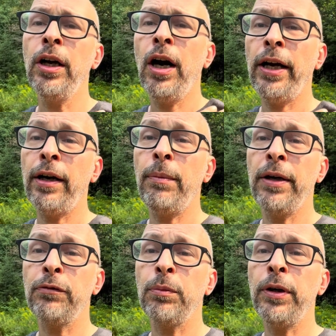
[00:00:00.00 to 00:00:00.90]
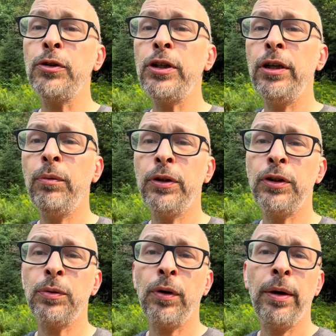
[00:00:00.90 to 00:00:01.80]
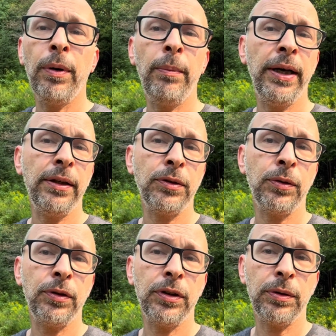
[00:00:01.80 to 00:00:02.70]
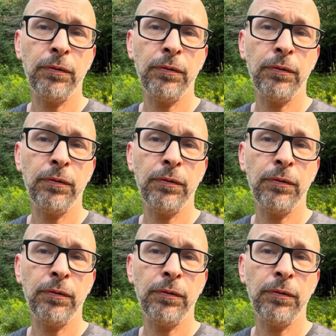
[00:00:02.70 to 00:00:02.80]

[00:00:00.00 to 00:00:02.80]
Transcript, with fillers: I got mine from Renergy, which is where I bought my electrical system